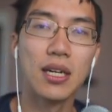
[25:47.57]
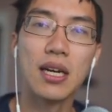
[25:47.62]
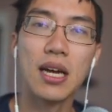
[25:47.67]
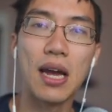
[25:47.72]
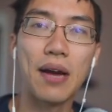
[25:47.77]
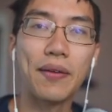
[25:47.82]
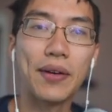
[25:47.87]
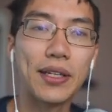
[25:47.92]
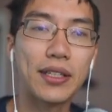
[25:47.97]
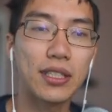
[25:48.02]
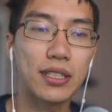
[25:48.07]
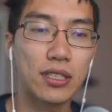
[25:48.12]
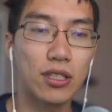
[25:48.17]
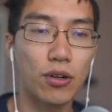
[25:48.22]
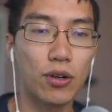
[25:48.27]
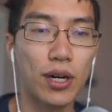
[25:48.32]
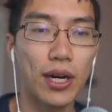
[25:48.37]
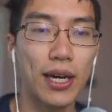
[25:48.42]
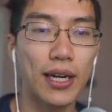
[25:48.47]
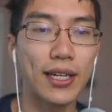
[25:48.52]
and we just go
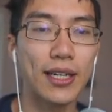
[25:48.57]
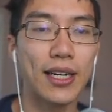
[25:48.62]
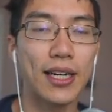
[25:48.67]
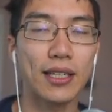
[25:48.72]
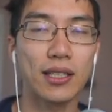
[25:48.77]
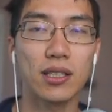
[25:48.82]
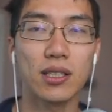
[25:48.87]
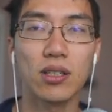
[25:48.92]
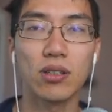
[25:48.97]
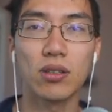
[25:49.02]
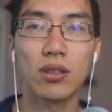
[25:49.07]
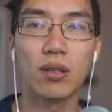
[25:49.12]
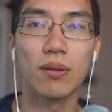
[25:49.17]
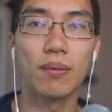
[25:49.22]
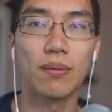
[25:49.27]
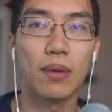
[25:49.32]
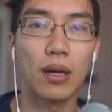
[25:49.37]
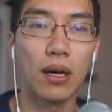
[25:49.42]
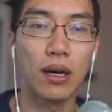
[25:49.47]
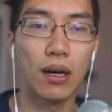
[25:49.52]
ahead and execute
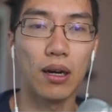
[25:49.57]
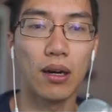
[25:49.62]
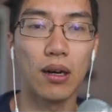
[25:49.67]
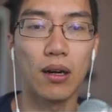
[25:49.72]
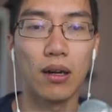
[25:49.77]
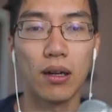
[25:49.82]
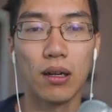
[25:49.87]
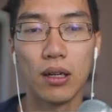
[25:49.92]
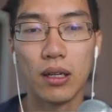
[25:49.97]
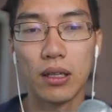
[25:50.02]
the